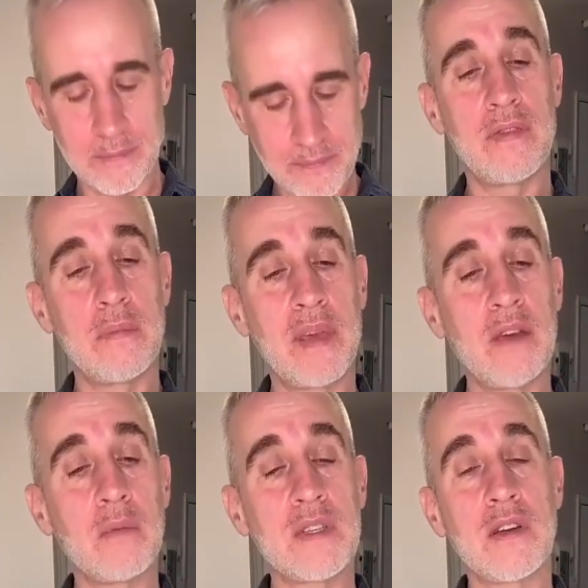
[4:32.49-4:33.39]
If the
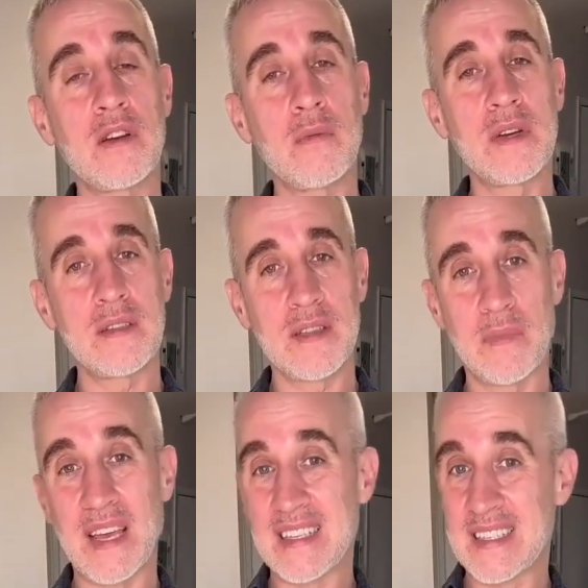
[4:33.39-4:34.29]
peel was going to go into
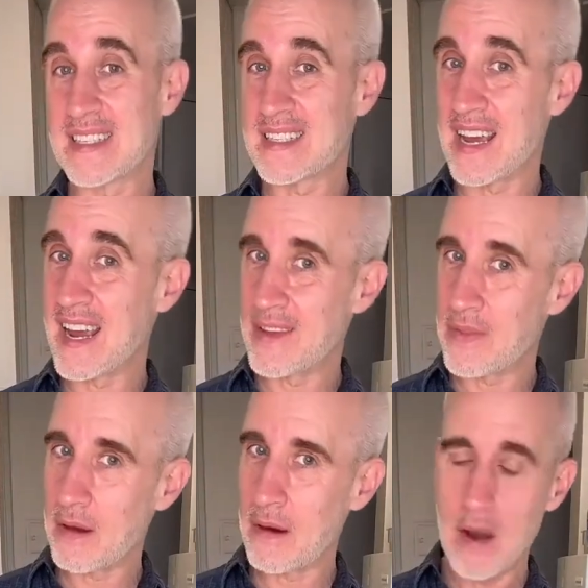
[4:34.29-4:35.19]
something and stay in
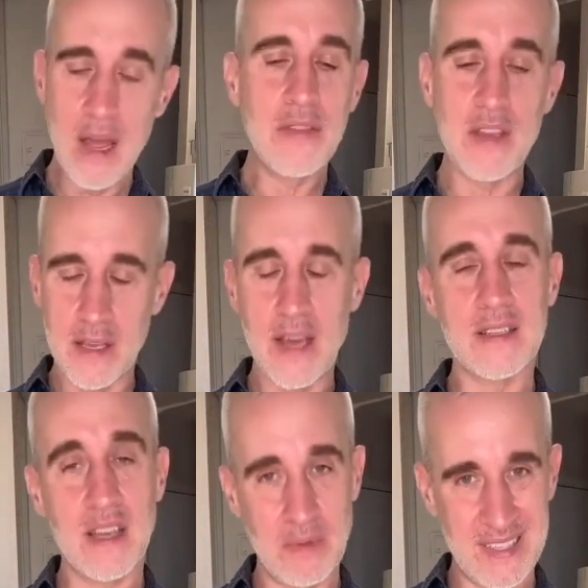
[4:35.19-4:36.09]
there, then
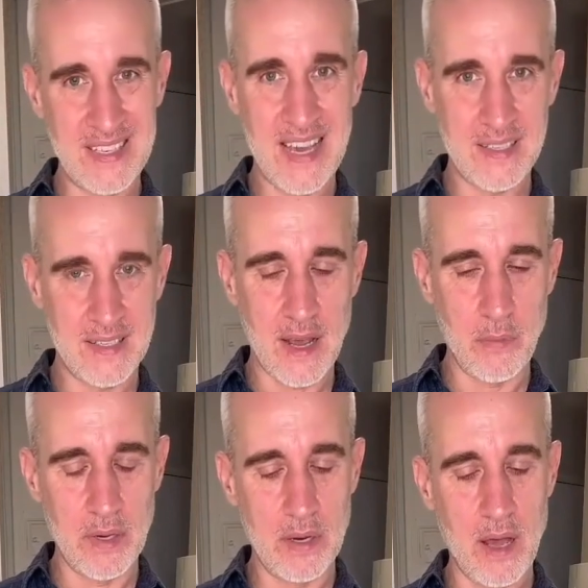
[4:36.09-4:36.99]
yes, I would zest. I
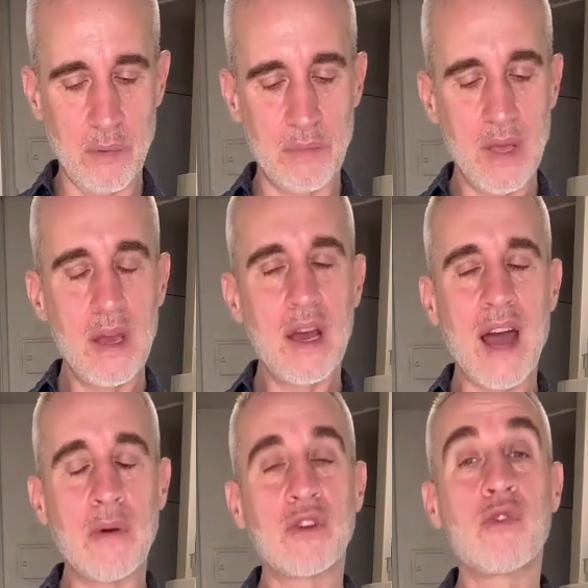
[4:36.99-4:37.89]

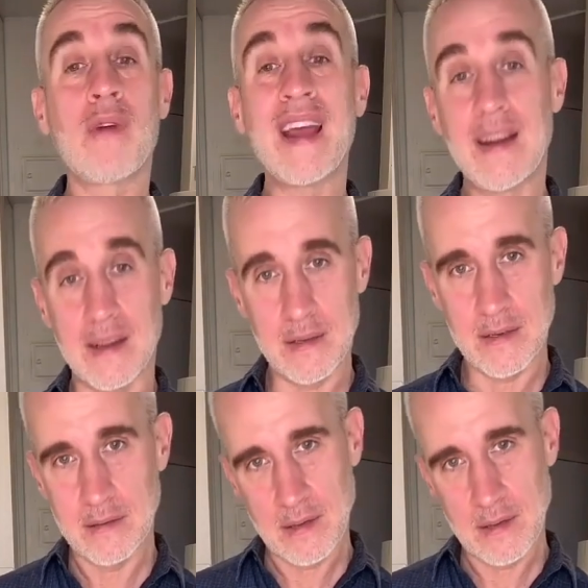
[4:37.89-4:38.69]
would grate it.